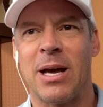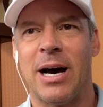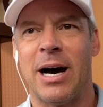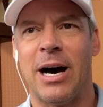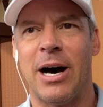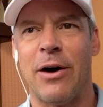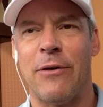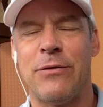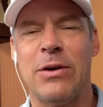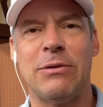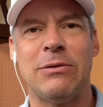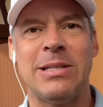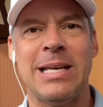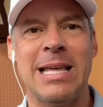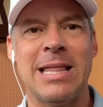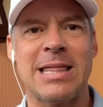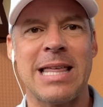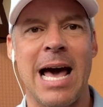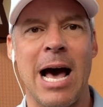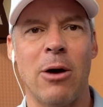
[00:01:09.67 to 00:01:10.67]

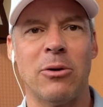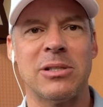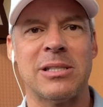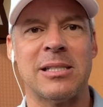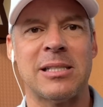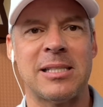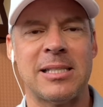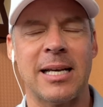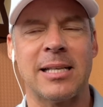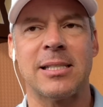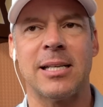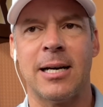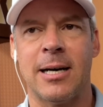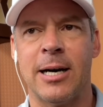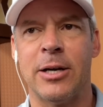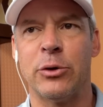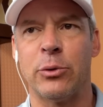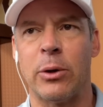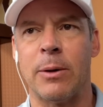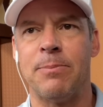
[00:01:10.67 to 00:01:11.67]

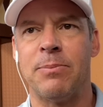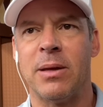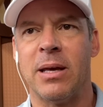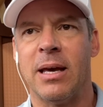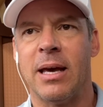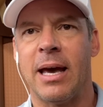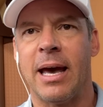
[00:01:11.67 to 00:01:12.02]
15,600,